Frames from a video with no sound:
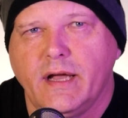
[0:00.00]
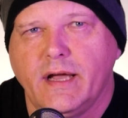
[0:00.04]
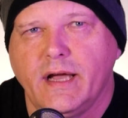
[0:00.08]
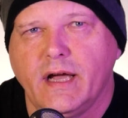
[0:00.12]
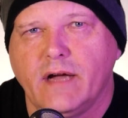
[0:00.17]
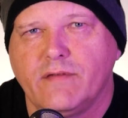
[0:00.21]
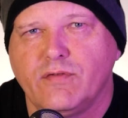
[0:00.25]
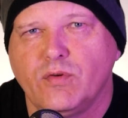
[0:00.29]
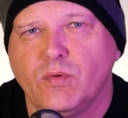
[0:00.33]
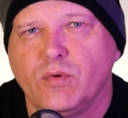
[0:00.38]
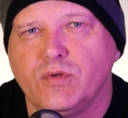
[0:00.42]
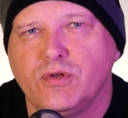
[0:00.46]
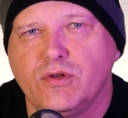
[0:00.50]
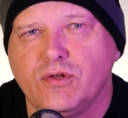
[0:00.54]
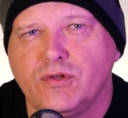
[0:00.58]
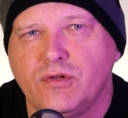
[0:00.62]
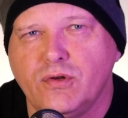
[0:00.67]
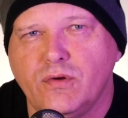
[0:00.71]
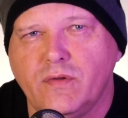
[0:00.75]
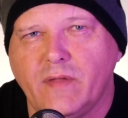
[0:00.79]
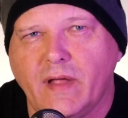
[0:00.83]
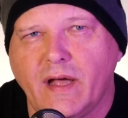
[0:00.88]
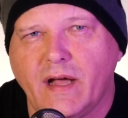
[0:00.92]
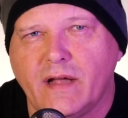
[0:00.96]
However, when you
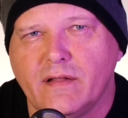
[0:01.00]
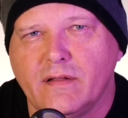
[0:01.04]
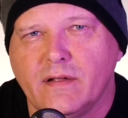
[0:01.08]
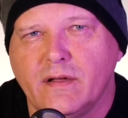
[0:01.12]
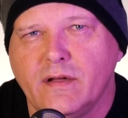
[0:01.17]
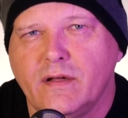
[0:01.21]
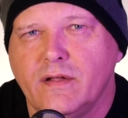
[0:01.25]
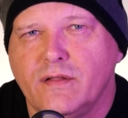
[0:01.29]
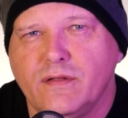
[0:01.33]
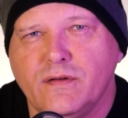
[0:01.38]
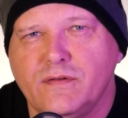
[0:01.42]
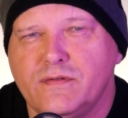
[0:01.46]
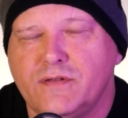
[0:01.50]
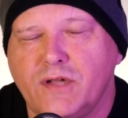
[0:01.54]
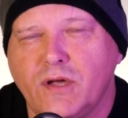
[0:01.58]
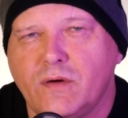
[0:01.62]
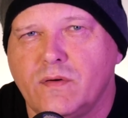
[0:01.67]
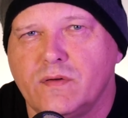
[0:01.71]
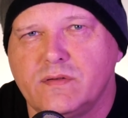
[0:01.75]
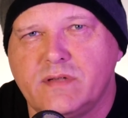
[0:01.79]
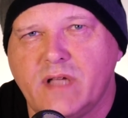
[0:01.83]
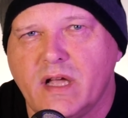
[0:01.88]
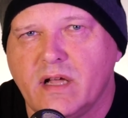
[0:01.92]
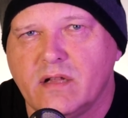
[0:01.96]
do that, there's
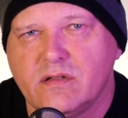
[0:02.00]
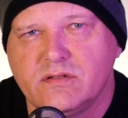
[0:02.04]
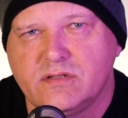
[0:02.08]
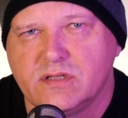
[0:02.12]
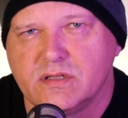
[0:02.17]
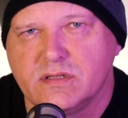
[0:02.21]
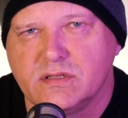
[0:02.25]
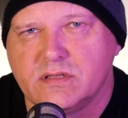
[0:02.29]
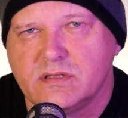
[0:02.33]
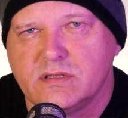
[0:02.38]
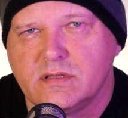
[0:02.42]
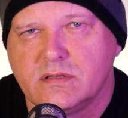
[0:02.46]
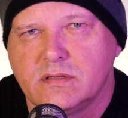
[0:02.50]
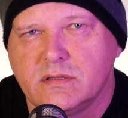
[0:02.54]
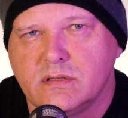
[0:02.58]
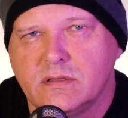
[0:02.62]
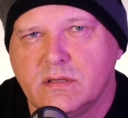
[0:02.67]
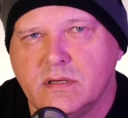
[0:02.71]
no intelligence.